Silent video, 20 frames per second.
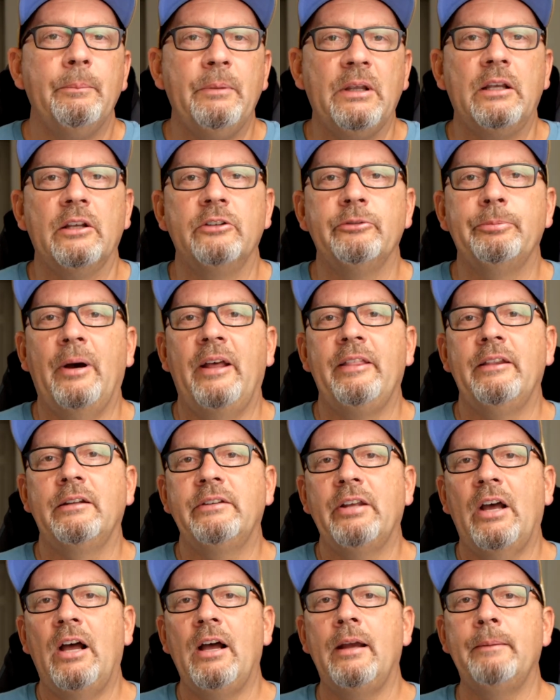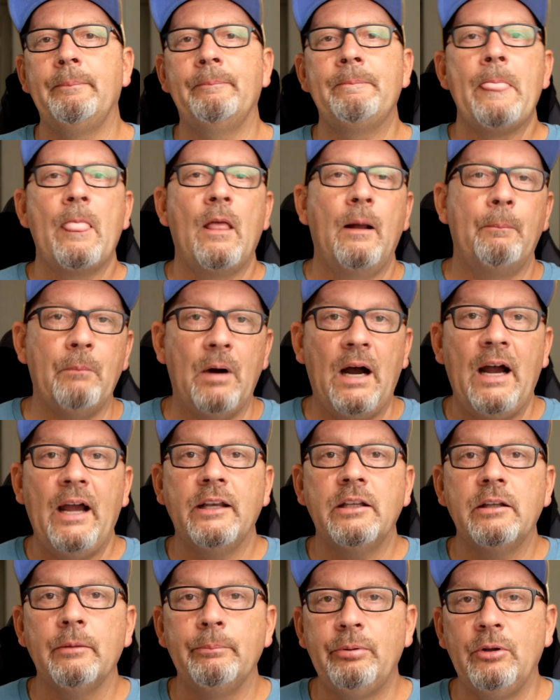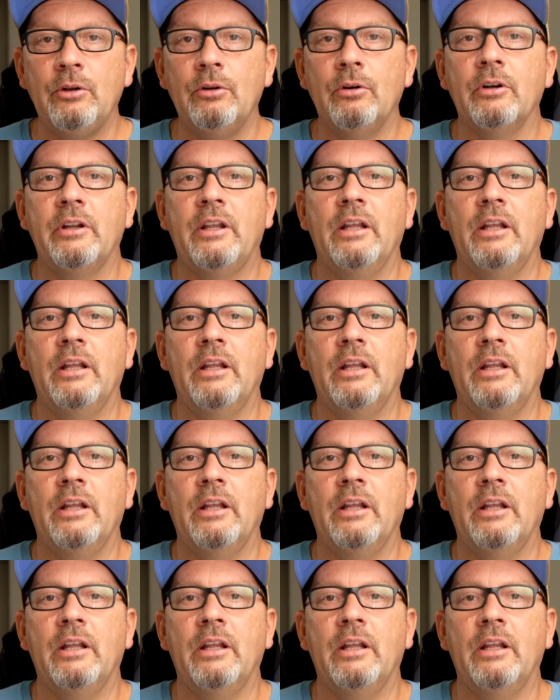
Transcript: because by the time my computer